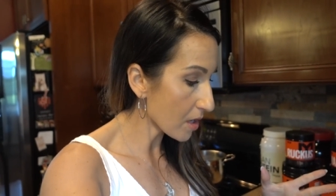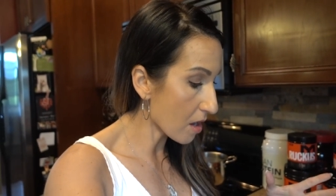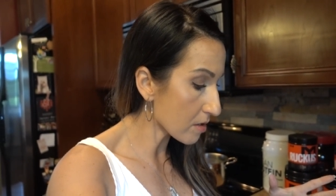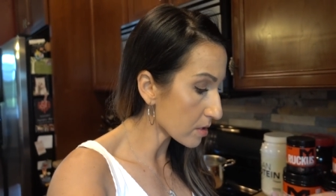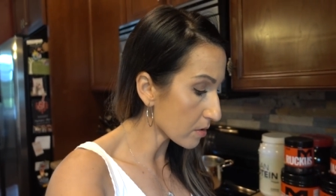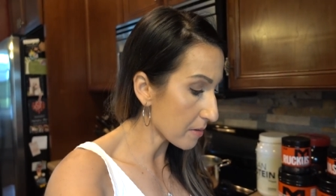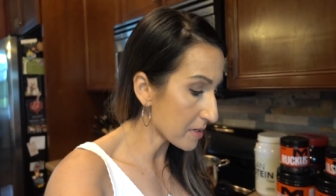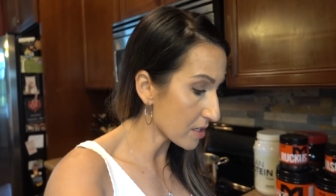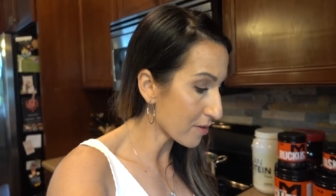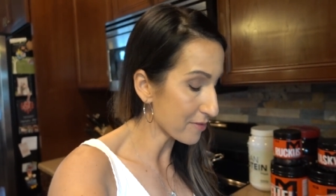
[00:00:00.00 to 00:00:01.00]
Also, let
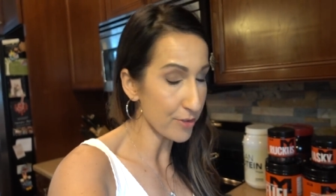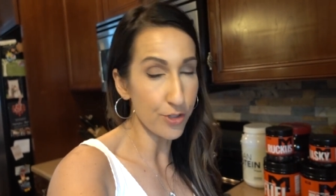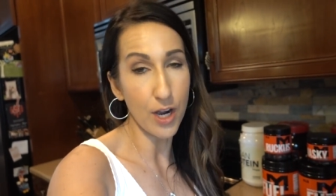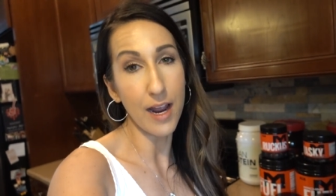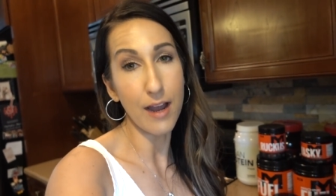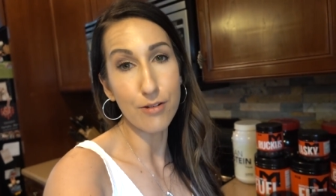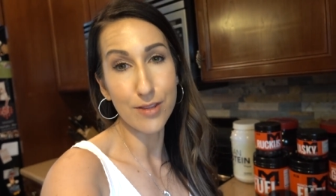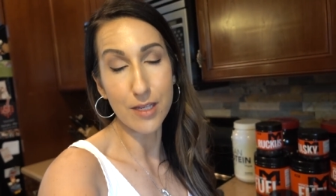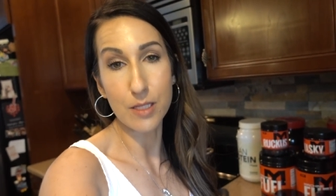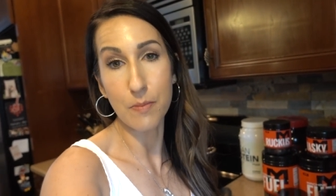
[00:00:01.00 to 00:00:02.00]
me know if you try
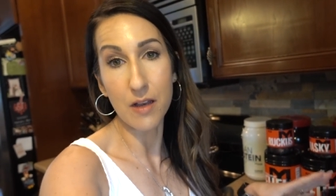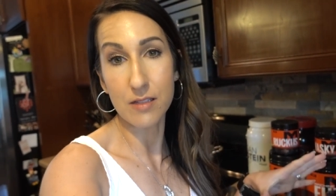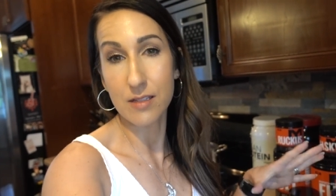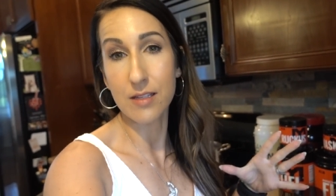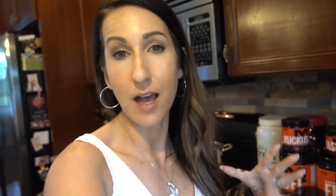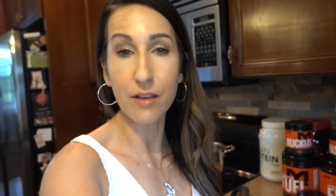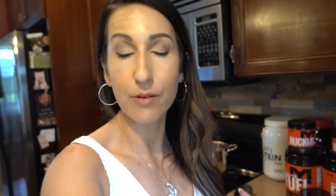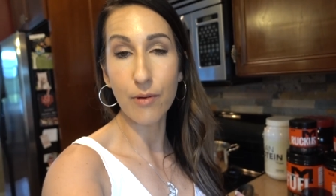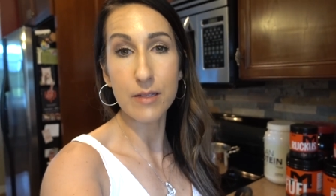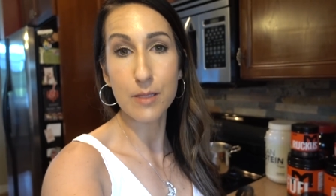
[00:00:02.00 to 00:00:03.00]
out this pasta
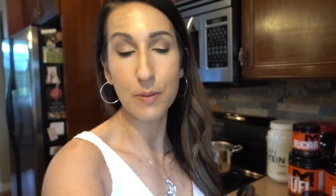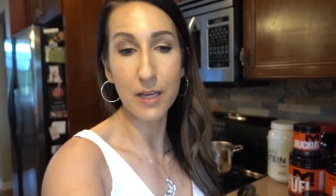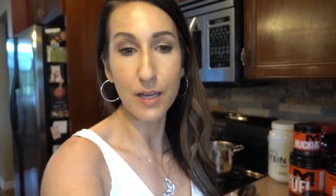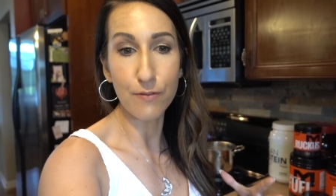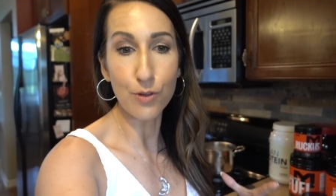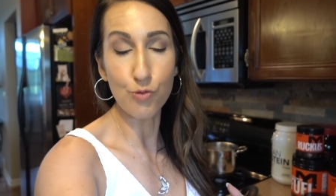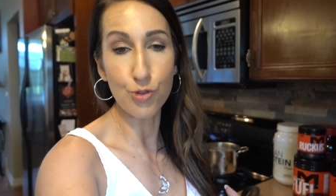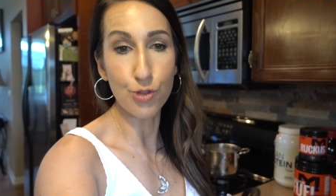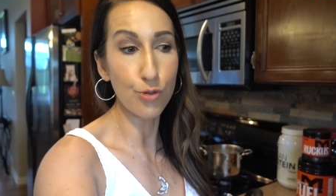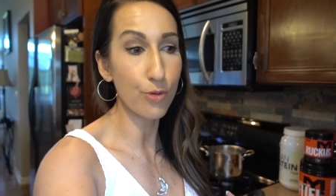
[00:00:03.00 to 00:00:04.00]
salad recipe. If you
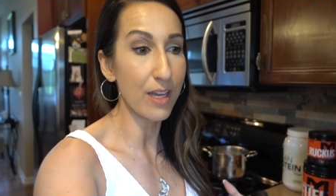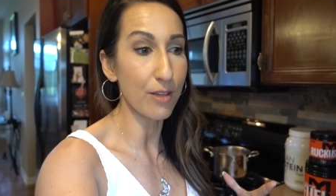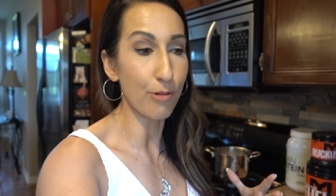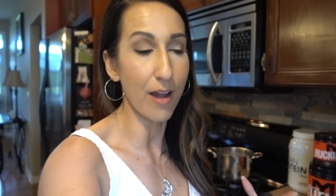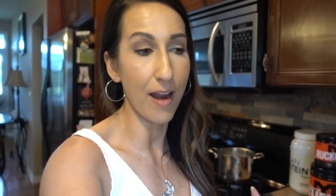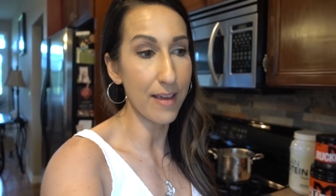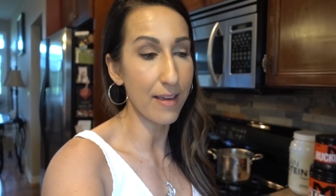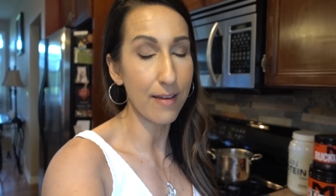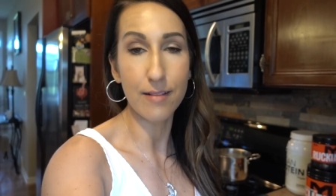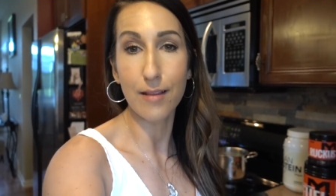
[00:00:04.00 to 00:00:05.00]
do and you
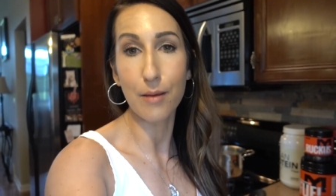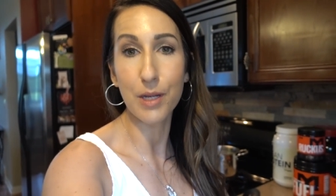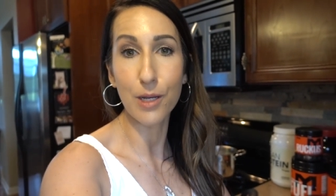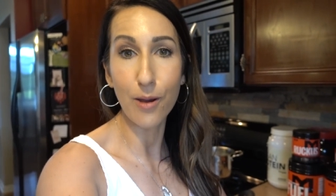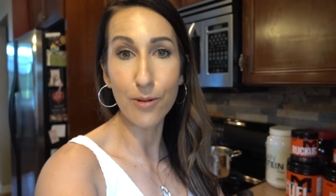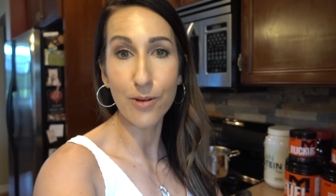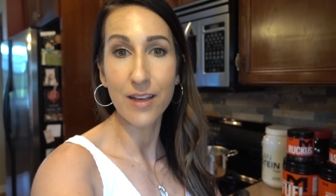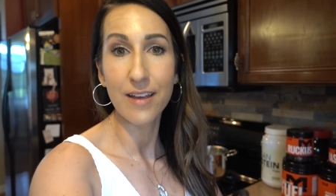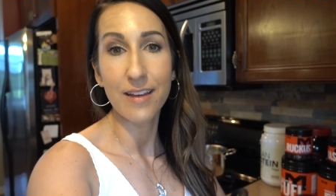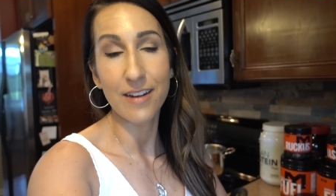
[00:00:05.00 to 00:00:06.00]
like it, let me know.
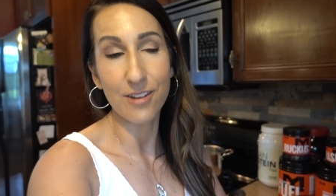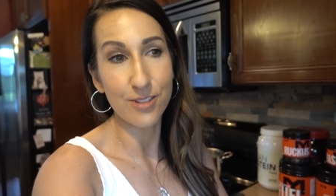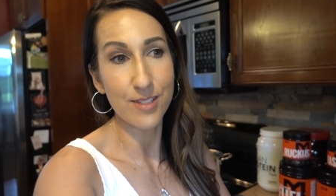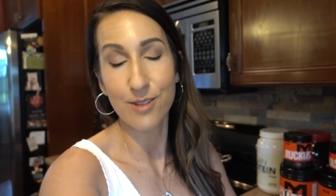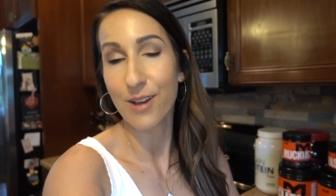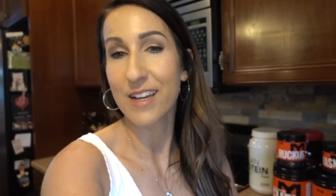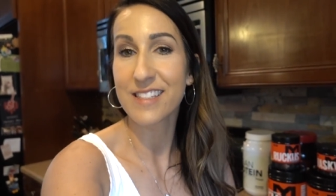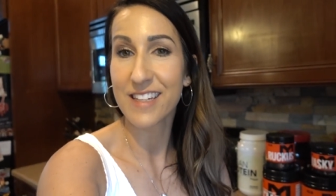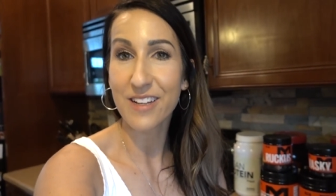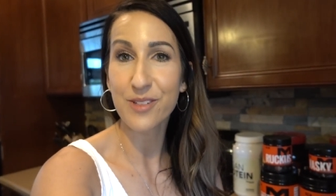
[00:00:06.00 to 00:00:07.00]
And I'll see you
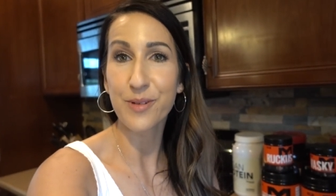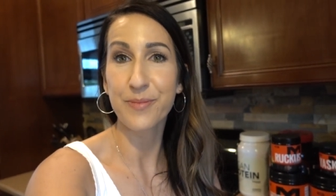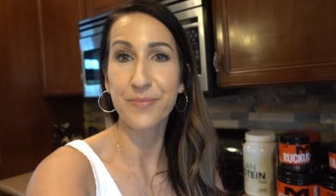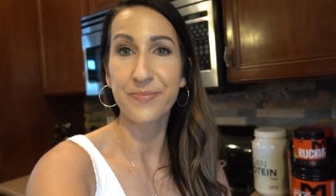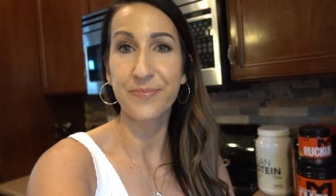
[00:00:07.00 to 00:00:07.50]
guys in the next one.